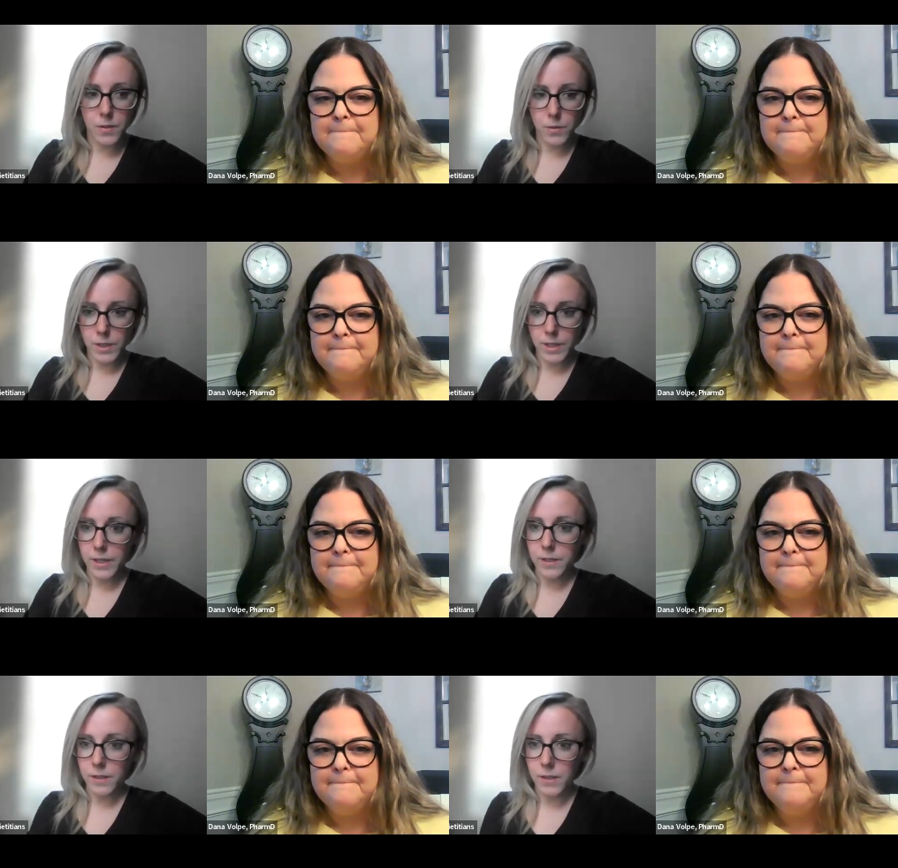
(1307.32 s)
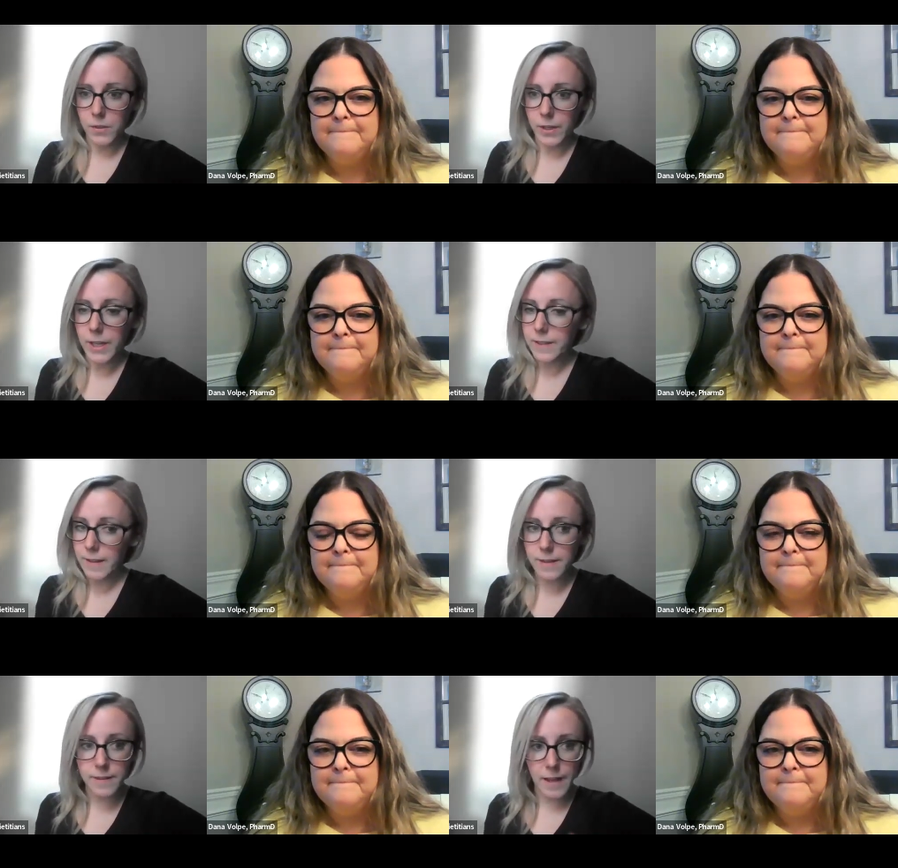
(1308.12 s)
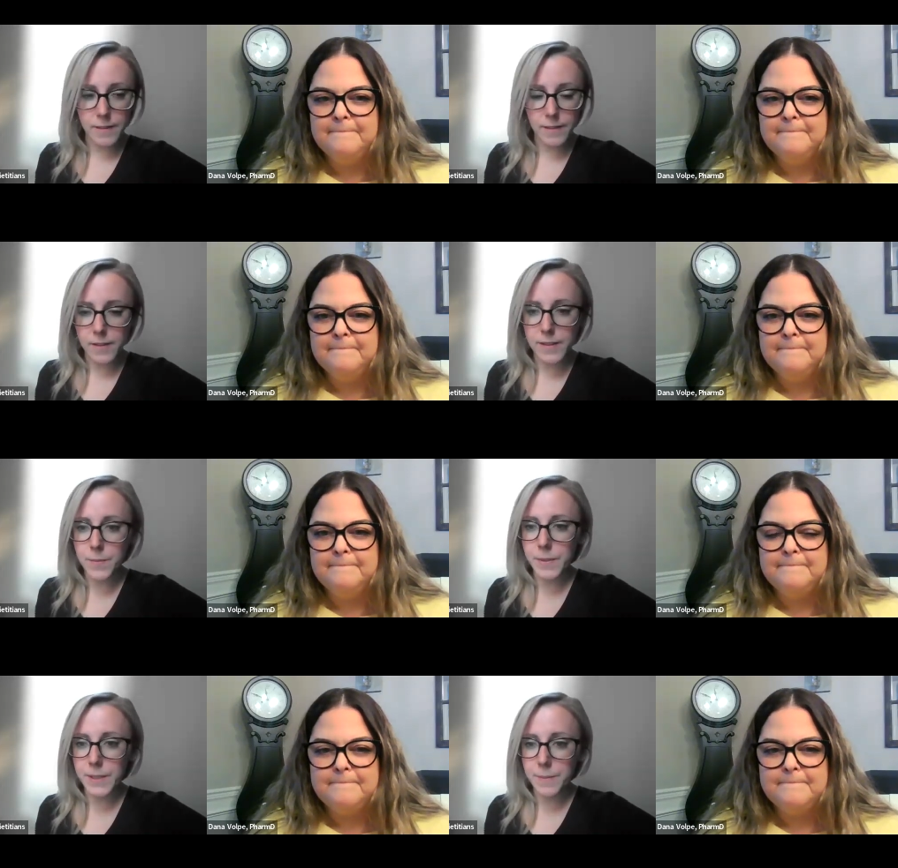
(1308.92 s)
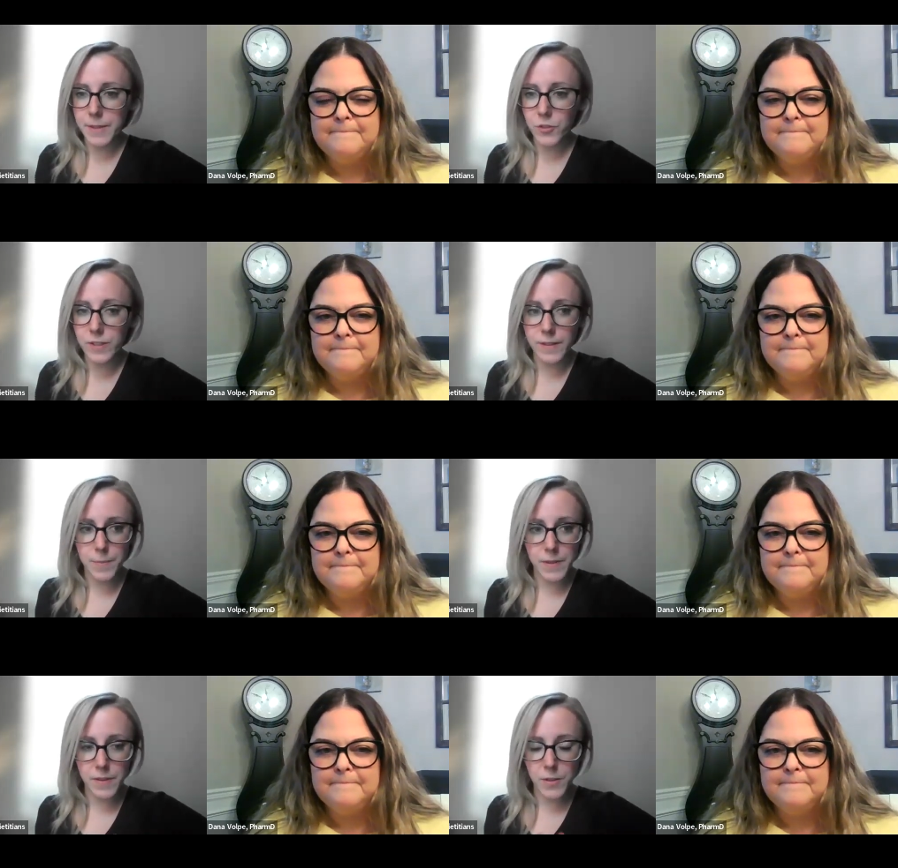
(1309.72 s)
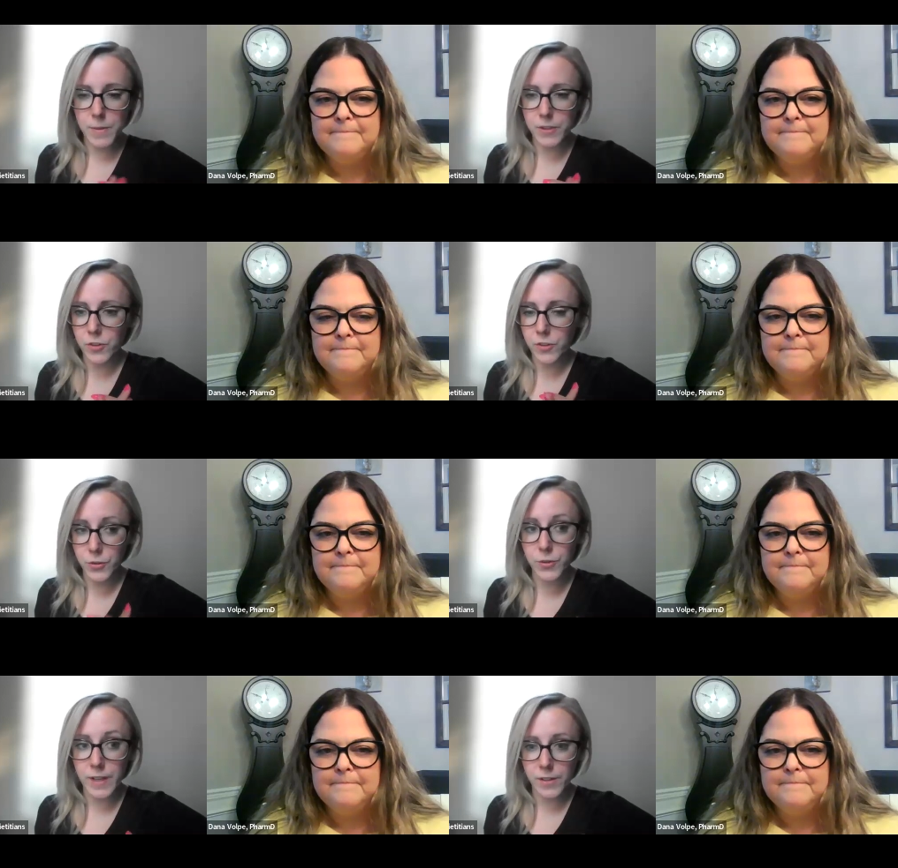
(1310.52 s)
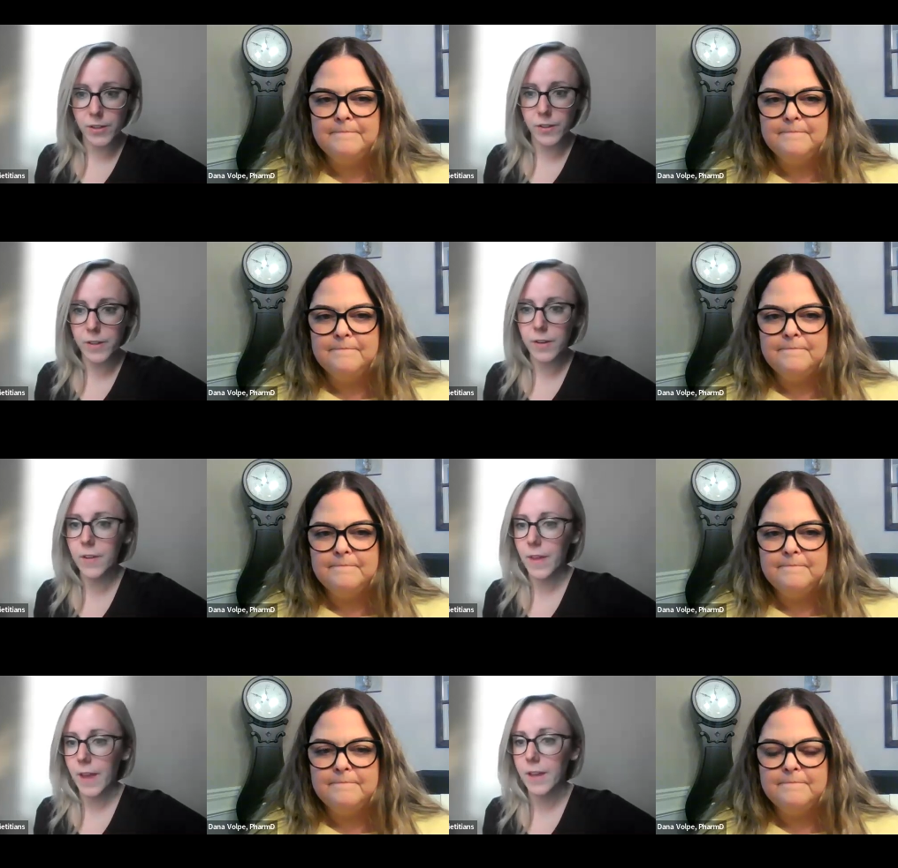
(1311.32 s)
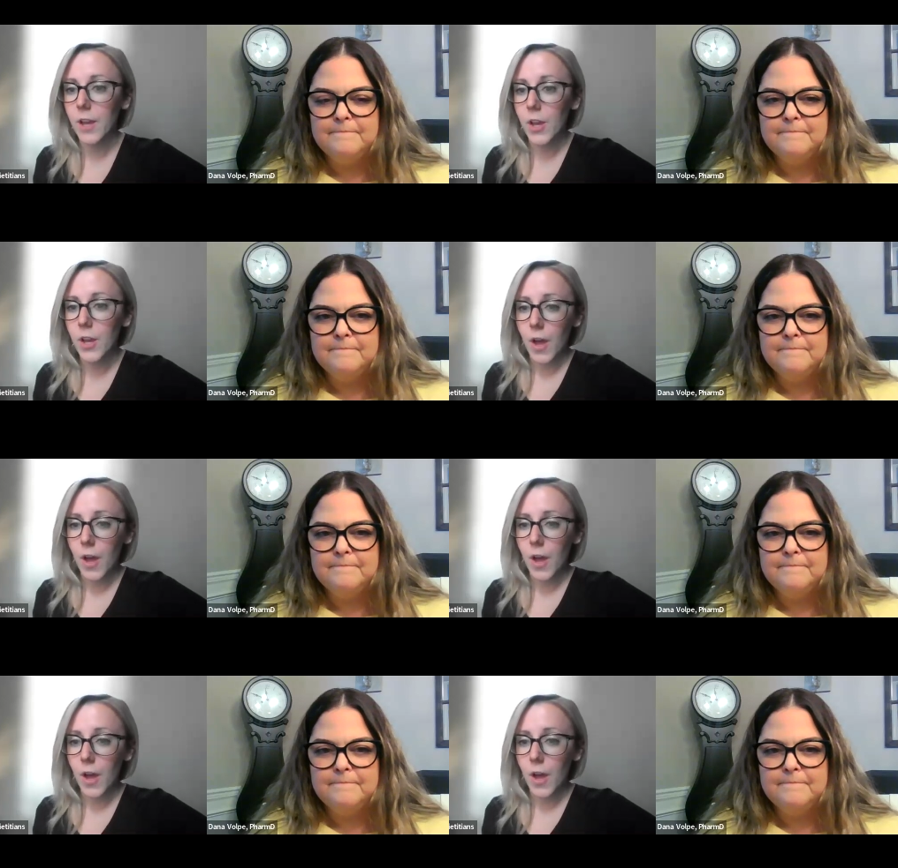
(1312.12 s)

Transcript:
Speaker 1: Okay. All right. And it sounds like somebody mentioned something you mentioned you said earlier that